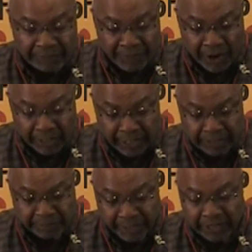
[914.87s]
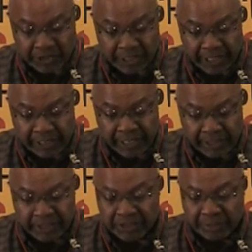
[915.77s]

far less bloodshed than the